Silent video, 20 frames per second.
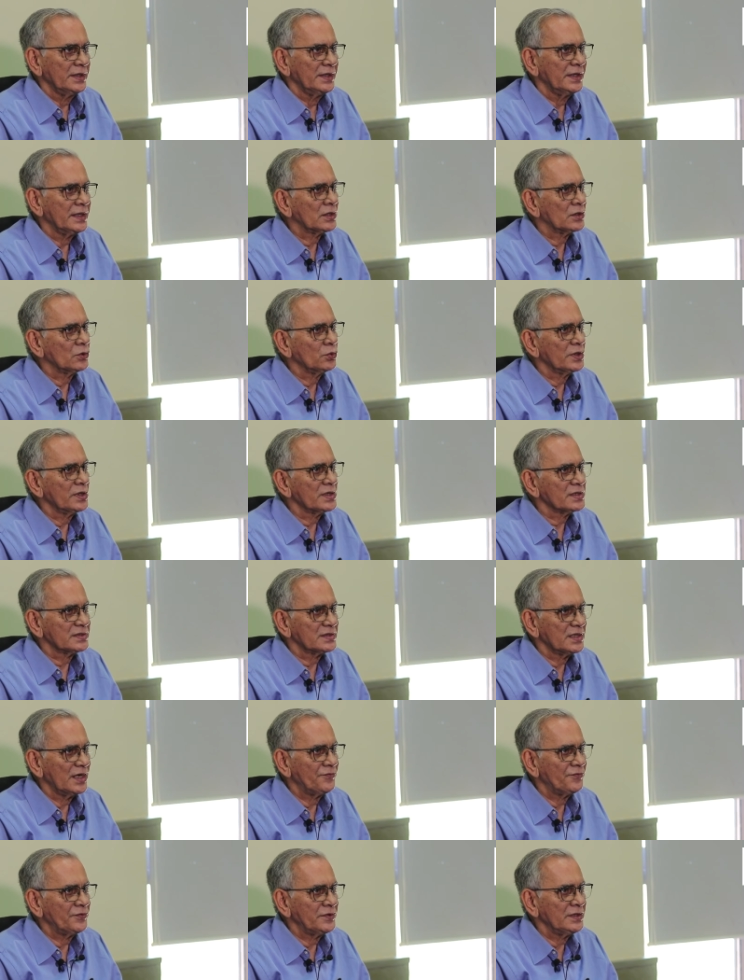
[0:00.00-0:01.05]
including
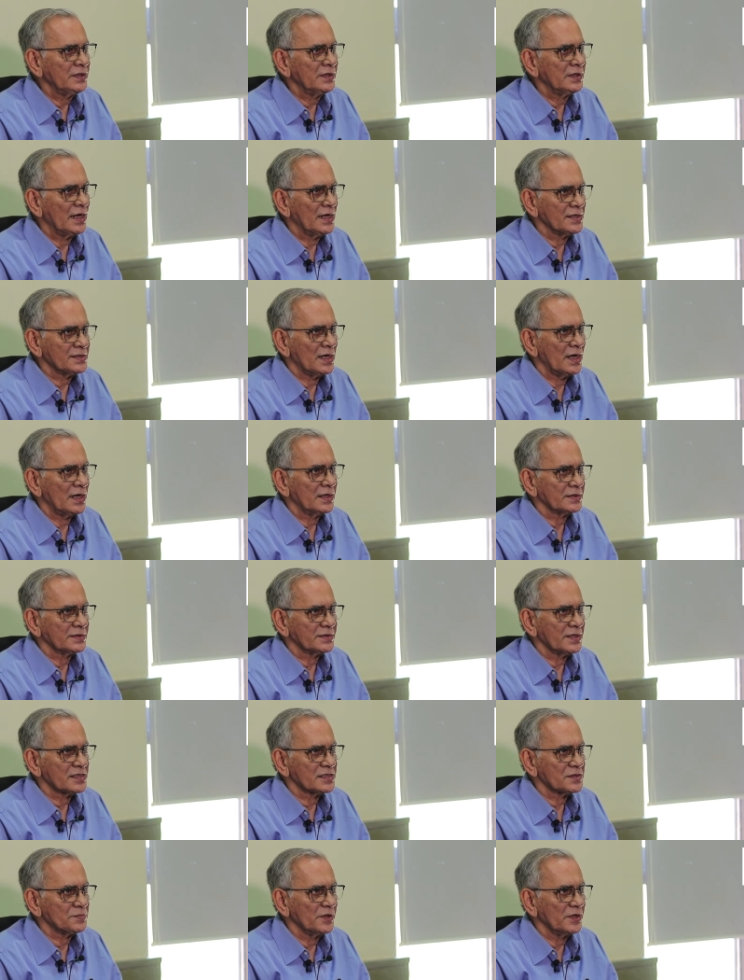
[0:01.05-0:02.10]
safety and hazard
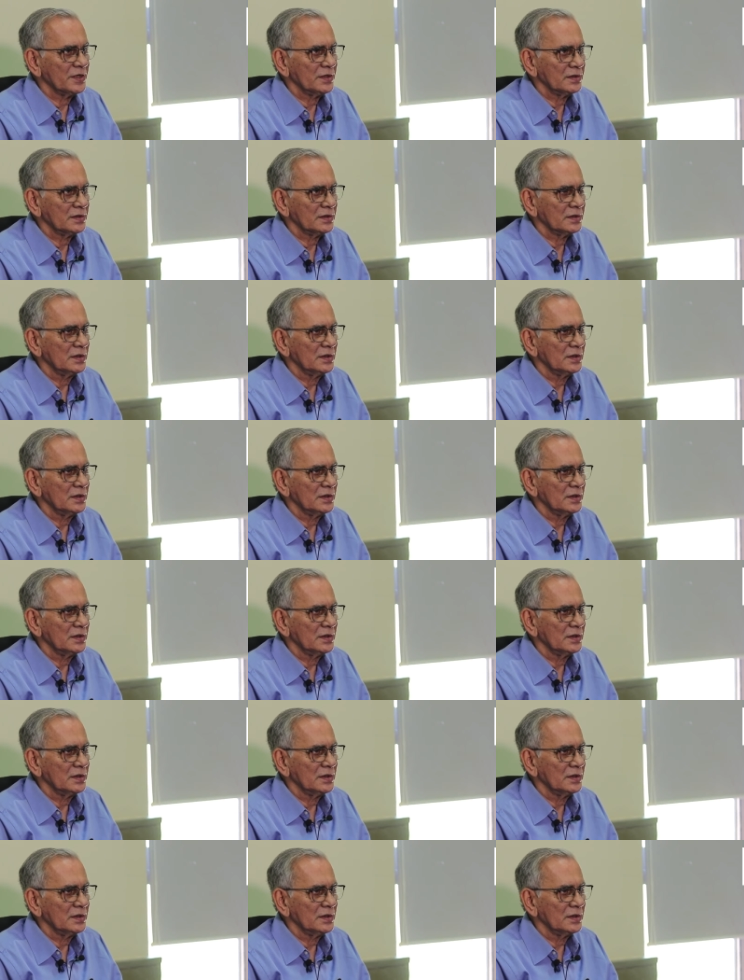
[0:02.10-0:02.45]
assessment,